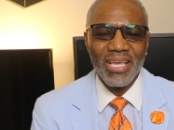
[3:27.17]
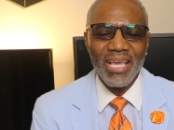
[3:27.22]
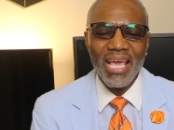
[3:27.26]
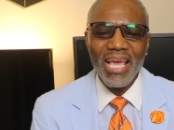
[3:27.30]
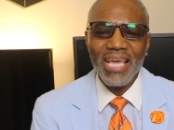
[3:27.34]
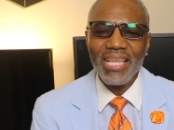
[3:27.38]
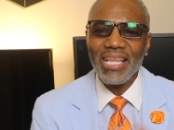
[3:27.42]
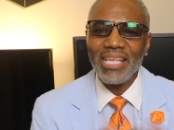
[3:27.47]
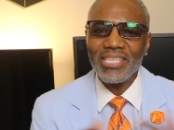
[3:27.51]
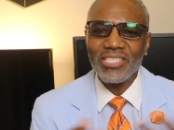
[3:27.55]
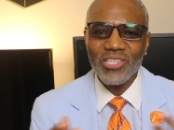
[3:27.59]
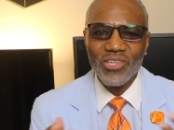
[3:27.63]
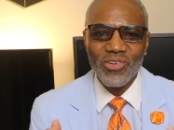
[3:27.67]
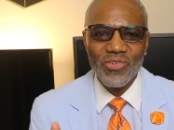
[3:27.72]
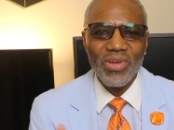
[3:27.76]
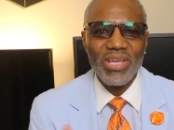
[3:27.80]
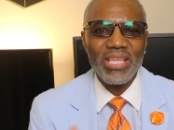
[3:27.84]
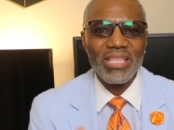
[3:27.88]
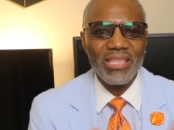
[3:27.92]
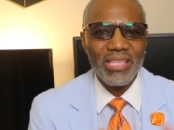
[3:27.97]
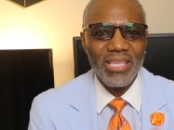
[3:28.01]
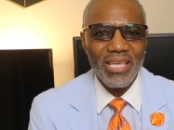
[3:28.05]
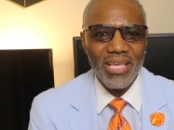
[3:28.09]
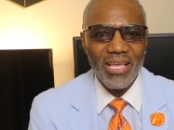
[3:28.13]
And that's a
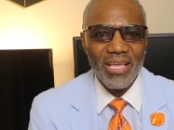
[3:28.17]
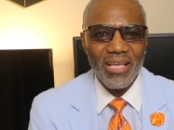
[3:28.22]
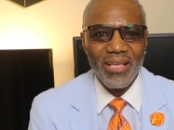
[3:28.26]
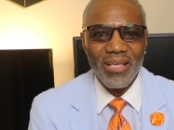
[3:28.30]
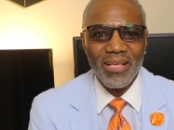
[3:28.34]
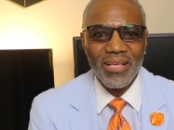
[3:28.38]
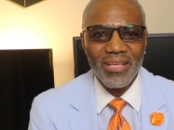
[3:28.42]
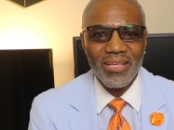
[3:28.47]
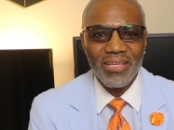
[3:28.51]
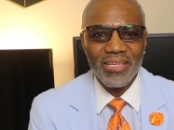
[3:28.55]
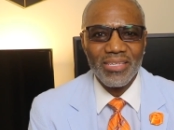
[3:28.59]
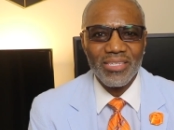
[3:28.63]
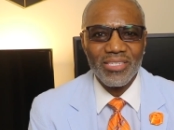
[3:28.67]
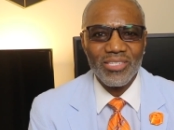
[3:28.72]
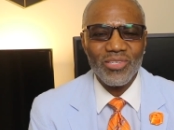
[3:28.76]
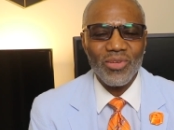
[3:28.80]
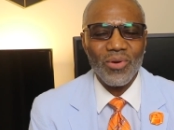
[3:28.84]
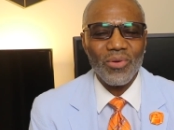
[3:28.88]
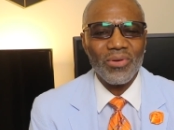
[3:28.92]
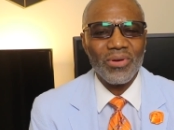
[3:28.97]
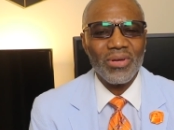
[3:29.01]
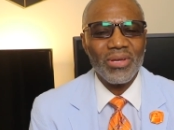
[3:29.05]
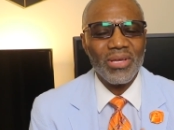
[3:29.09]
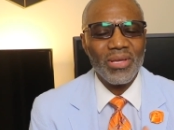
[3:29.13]
great thing. You
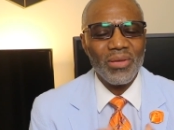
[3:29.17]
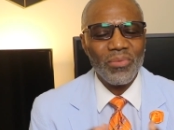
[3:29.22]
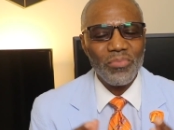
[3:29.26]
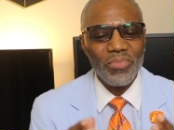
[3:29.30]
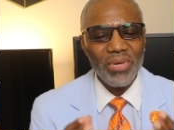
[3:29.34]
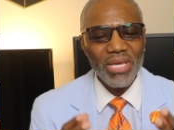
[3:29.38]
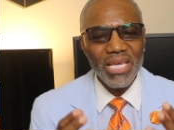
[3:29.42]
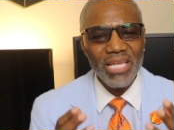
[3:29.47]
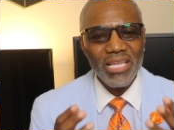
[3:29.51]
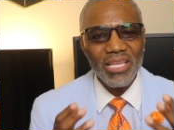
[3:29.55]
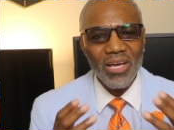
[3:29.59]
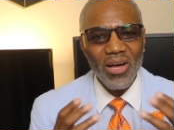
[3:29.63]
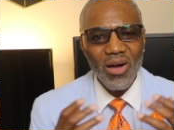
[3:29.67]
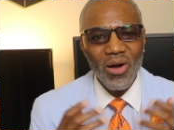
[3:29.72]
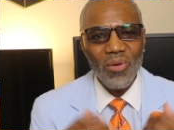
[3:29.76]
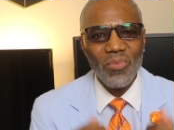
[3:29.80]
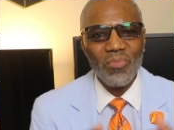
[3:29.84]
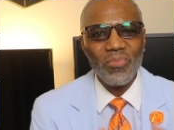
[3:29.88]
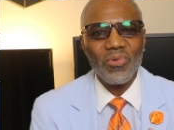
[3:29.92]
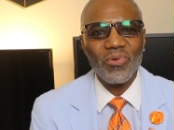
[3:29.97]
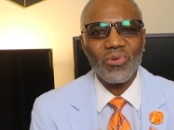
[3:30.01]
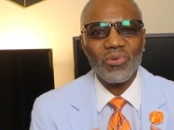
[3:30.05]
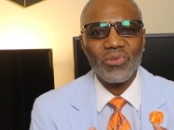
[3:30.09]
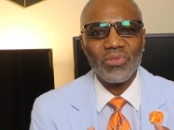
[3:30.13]
know, being
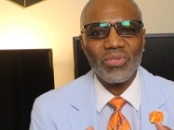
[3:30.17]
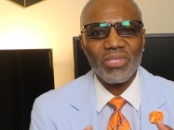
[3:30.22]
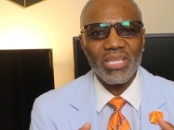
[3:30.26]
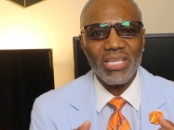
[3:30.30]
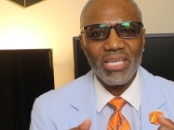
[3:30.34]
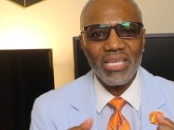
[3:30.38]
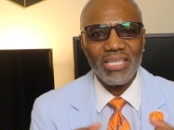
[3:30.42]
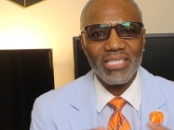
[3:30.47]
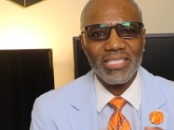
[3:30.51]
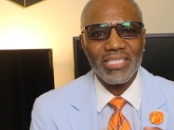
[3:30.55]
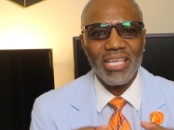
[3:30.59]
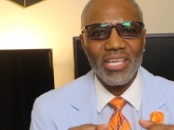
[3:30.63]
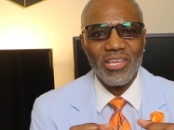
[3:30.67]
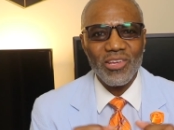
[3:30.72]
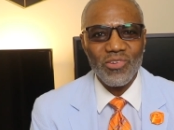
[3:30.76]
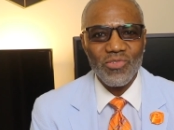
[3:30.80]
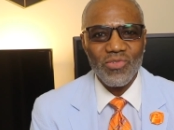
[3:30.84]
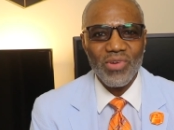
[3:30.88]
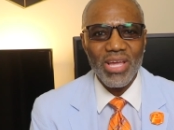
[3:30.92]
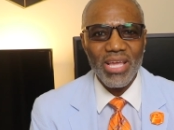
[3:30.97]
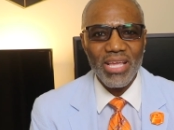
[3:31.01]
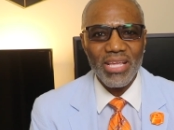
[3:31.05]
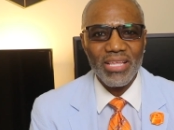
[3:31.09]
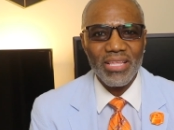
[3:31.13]
humble is a
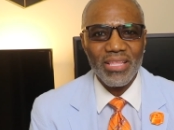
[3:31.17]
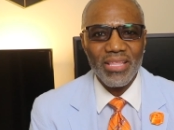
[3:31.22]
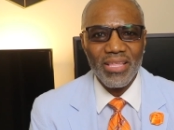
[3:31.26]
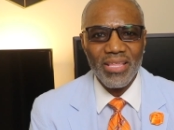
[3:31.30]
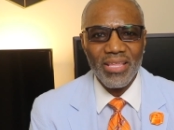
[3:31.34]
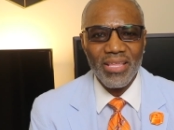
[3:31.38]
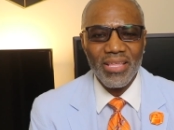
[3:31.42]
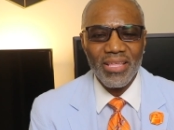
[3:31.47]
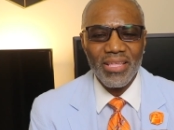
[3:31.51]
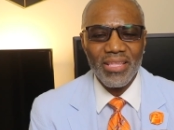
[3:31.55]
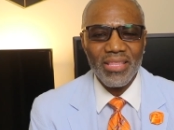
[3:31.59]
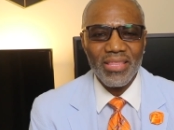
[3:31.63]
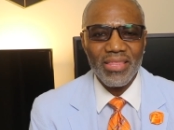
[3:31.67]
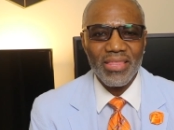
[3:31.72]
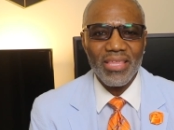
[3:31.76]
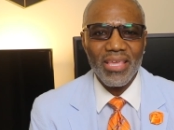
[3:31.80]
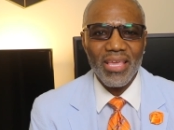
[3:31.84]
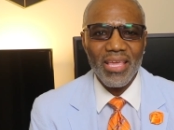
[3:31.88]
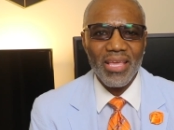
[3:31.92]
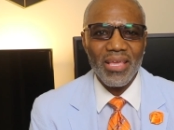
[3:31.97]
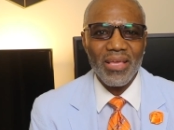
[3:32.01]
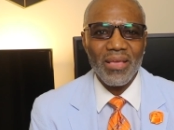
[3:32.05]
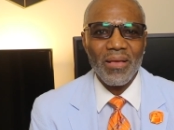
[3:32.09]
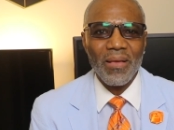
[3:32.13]
great
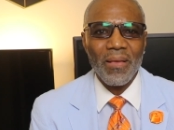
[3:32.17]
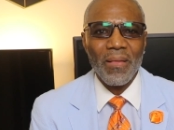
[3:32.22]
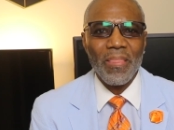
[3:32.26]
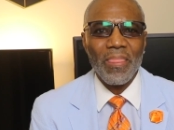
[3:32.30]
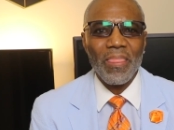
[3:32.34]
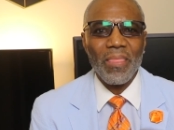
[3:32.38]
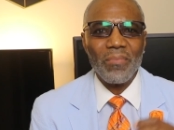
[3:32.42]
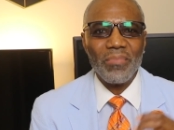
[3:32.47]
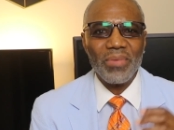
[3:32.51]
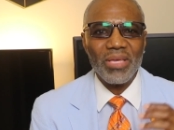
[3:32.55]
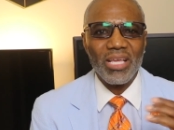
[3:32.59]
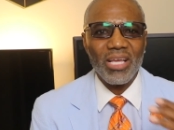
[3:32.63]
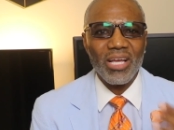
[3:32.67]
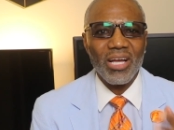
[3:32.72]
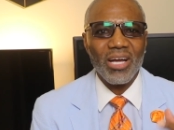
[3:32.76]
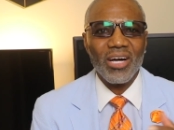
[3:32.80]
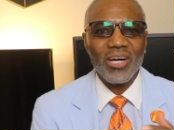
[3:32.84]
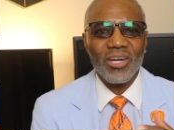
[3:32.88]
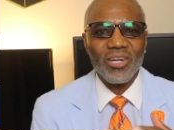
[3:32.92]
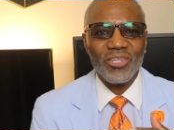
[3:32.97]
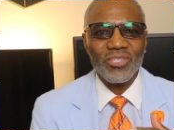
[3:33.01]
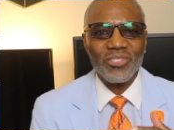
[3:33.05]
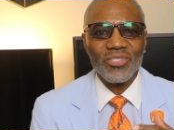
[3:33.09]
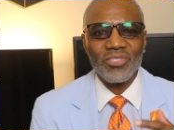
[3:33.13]
thing
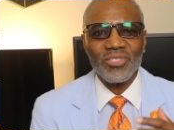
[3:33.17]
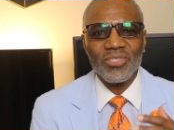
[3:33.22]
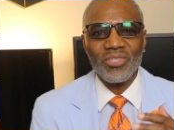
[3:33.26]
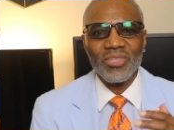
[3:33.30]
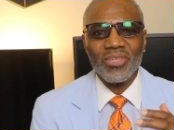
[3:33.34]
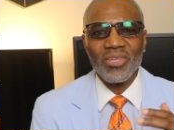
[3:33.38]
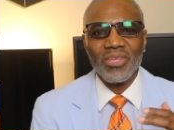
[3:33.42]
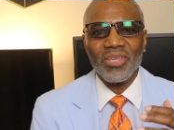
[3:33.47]
because